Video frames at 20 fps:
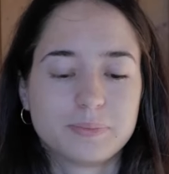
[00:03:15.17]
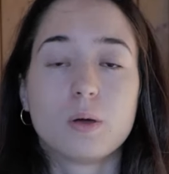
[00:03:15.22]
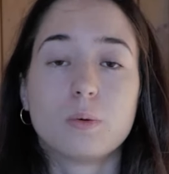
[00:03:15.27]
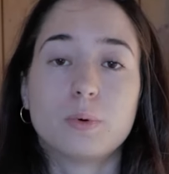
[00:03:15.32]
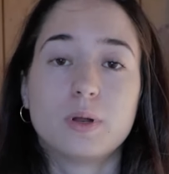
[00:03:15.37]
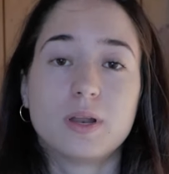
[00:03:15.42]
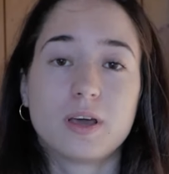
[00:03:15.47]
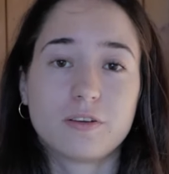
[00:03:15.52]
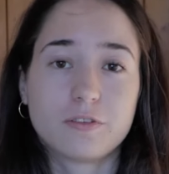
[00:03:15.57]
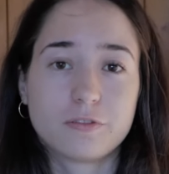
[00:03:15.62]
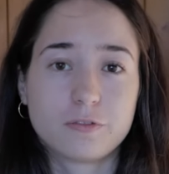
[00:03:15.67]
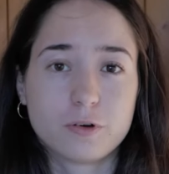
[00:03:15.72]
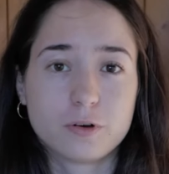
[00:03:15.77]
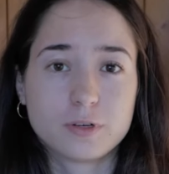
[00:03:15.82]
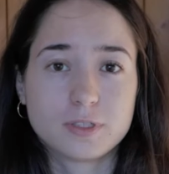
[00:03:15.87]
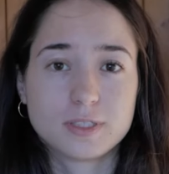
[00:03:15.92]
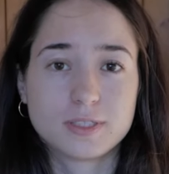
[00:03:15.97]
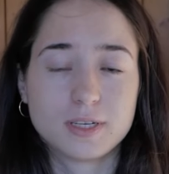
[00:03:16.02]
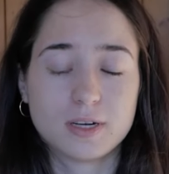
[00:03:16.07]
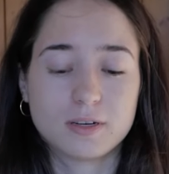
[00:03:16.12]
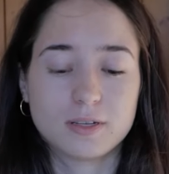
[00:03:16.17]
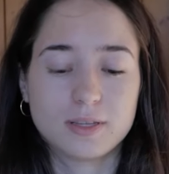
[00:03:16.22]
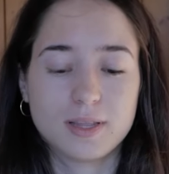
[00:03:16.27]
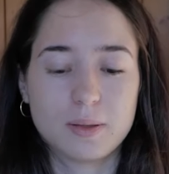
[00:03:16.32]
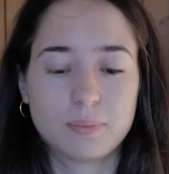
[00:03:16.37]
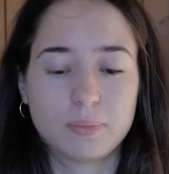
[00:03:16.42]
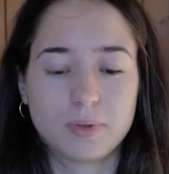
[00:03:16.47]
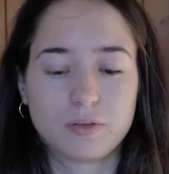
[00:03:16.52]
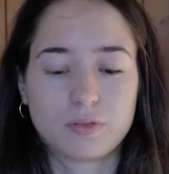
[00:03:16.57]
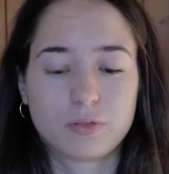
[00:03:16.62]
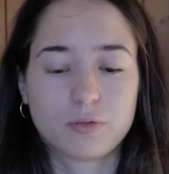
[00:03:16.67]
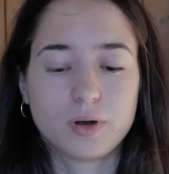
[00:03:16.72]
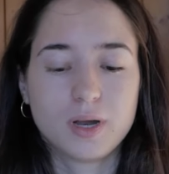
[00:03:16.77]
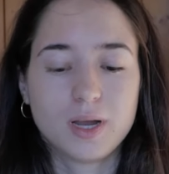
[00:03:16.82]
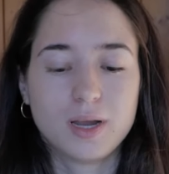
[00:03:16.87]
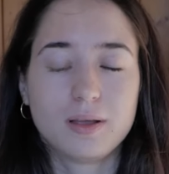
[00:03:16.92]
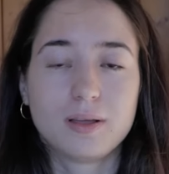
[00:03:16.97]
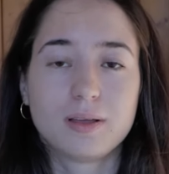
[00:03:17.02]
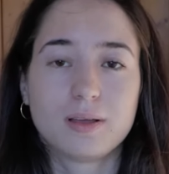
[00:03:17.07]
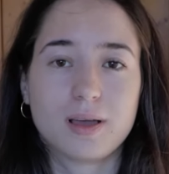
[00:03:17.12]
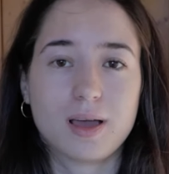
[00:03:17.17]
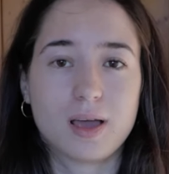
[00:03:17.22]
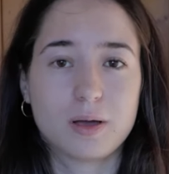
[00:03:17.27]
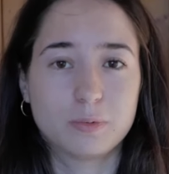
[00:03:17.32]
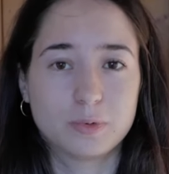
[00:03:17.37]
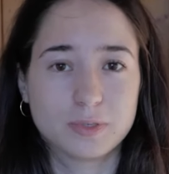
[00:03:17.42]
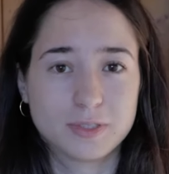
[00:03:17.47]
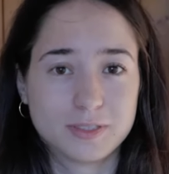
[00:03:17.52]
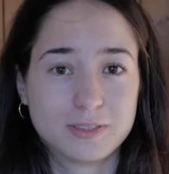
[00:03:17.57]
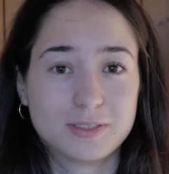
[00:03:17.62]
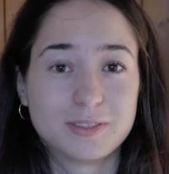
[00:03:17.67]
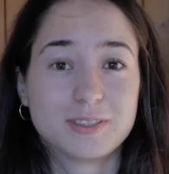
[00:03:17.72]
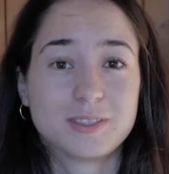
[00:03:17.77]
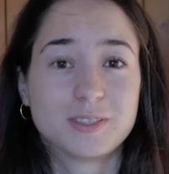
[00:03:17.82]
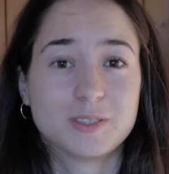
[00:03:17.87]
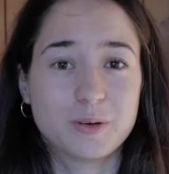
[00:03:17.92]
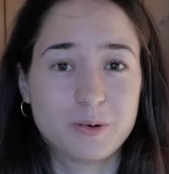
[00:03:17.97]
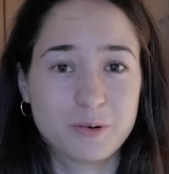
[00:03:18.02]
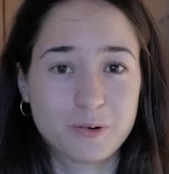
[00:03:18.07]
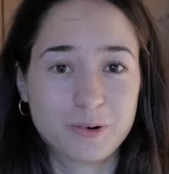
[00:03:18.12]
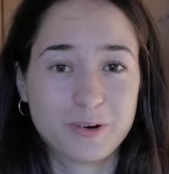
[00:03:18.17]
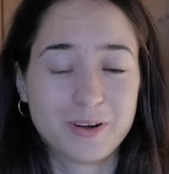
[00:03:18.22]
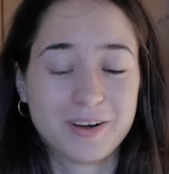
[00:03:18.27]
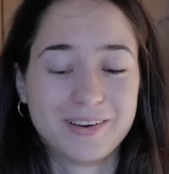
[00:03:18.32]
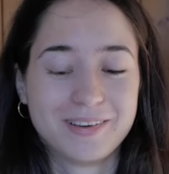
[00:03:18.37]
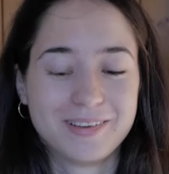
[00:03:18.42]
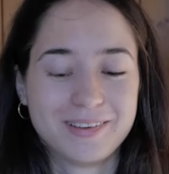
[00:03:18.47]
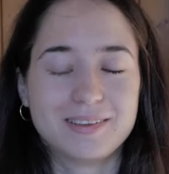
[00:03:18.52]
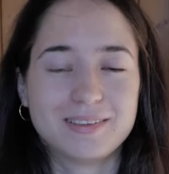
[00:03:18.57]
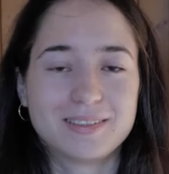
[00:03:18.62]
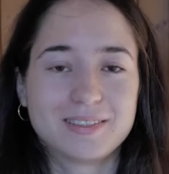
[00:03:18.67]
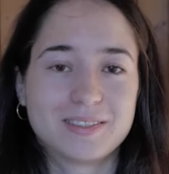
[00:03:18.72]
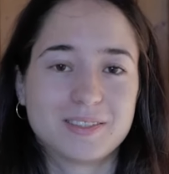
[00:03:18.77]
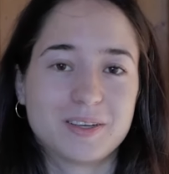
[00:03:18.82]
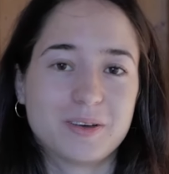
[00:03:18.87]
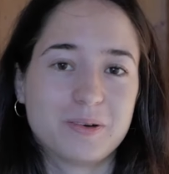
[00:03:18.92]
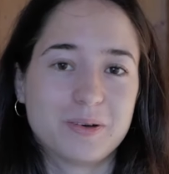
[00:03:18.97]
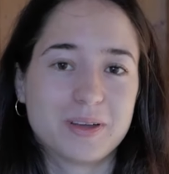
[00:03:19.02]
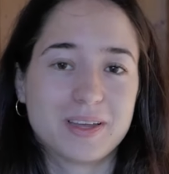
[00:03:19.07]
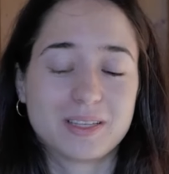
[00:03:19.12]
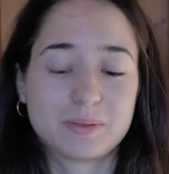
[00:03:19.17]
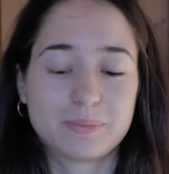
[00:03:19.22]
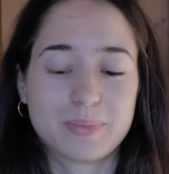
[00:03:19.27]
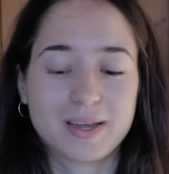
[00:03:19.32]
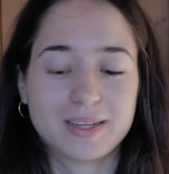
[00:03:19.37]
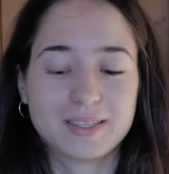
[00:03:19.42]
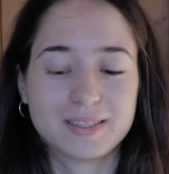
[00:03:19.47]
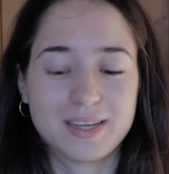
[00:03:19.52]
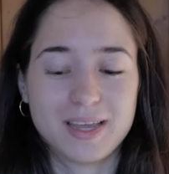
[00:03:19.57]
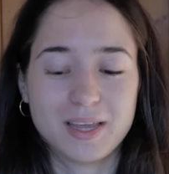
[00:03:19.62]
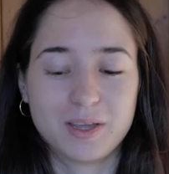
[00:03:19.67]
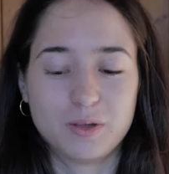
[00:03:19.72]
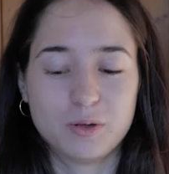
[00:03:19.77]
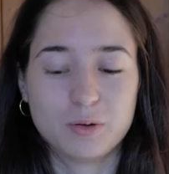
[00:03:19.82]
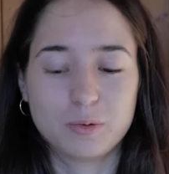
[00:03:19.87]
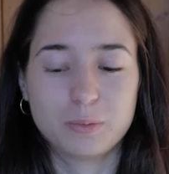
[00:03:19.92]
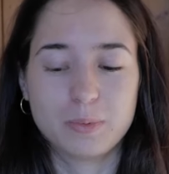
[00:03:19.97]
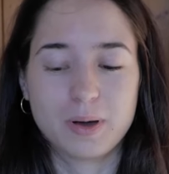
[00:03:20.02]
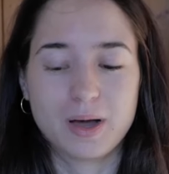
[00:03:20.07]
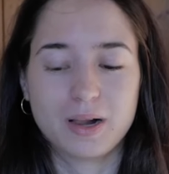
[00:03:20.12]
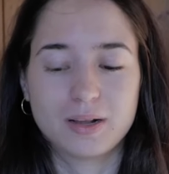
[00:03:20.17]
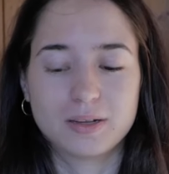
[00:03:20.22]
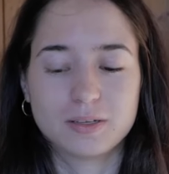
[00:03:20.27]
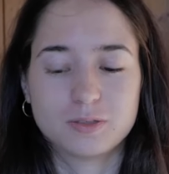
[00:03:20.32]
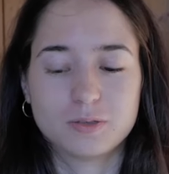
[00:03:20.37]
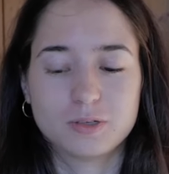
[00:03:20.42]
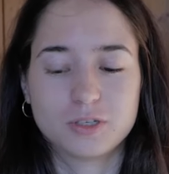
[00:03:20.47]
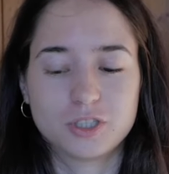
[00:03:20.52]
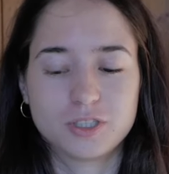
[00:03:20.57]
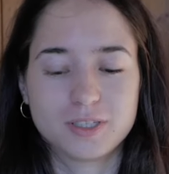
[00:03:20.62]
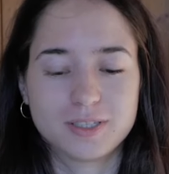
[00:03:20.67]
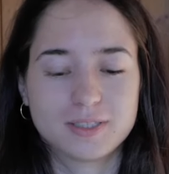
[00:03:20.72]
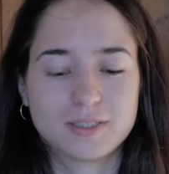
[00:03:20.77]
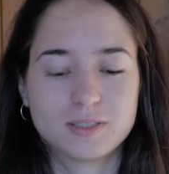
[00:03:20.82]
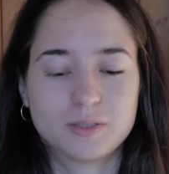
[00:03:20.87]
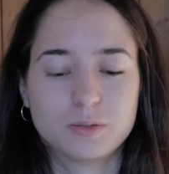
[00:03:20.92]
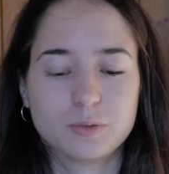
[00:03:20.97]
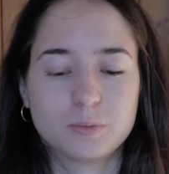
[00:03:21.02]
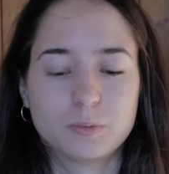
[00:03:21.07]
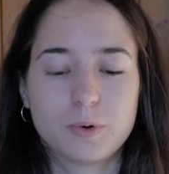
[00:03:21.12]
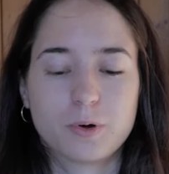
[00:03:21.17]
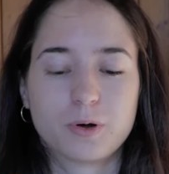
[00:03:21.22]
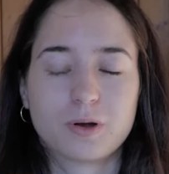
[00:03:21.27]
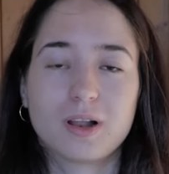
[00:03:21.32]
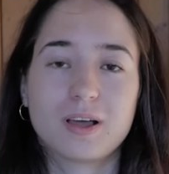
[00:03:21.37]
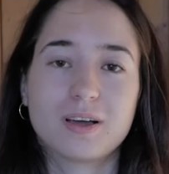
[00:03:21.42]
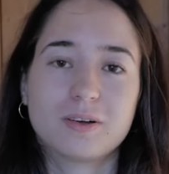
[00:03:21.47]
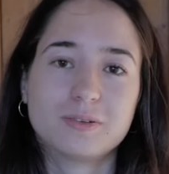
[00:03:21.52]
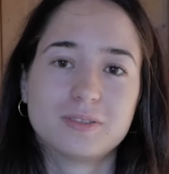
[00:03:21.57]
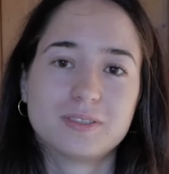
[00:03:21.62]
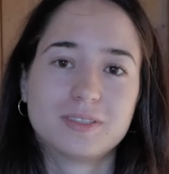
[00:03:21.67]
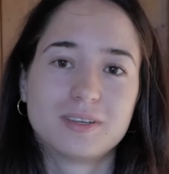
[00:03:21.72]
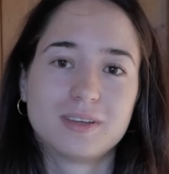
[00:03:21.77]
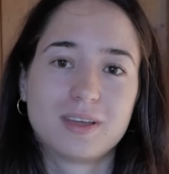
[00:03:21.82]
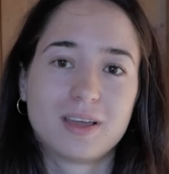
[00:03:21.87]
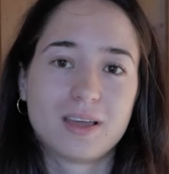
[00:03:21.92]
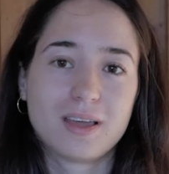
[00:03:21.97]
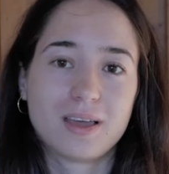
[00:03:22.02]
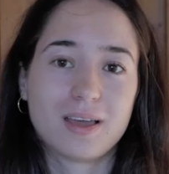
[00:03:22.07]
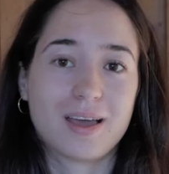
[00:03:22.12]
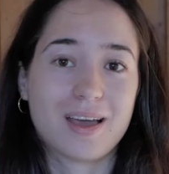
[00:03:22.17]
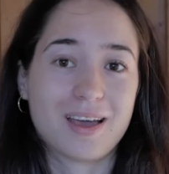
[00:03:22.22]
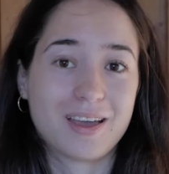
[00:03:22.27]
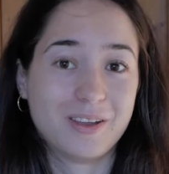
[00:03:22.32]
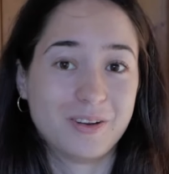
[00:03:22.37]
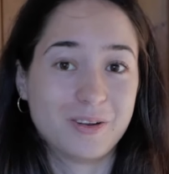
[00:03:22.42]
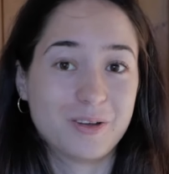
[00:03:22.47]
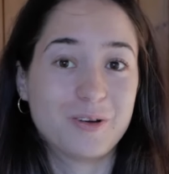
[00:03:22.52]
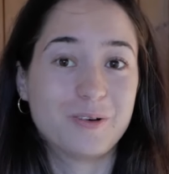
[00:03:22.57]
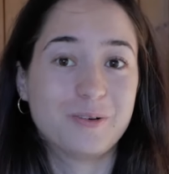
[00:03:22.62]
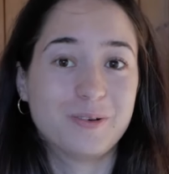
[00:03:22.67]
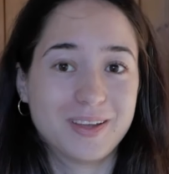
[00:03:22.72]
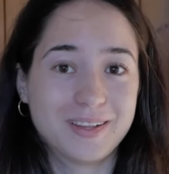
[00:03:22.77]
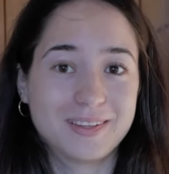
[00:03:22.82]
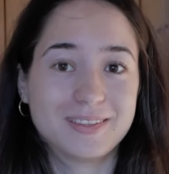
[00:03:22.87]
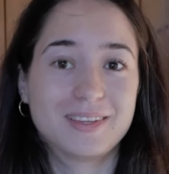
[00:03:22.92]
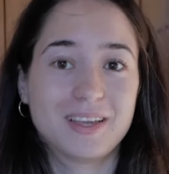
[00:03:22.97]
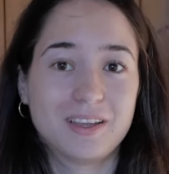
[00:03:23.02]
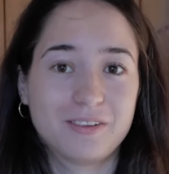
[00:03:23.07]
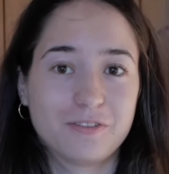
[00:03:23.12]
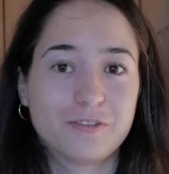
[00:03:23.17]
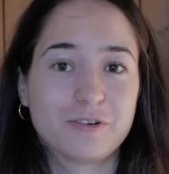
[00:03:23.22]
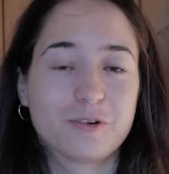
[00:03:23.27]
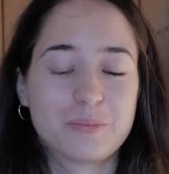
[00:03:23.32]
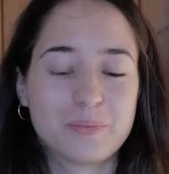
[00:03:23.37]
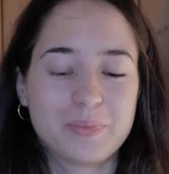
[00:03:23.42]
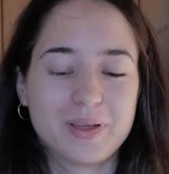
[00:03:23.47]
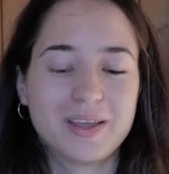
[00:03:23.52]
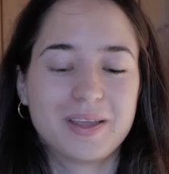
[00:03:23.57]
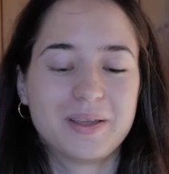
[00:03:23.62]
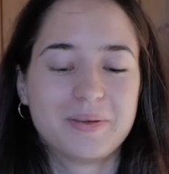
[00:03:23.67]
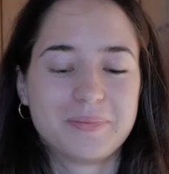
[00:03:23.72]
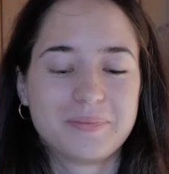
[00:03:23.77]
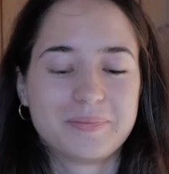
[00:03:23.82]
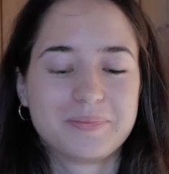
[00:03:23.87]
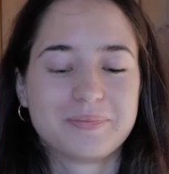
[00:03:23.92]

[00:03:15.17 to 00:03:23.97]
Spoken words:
When I first started Epic 3, I was sore, so it might take you a while to adjust to the workload. I know it did for me.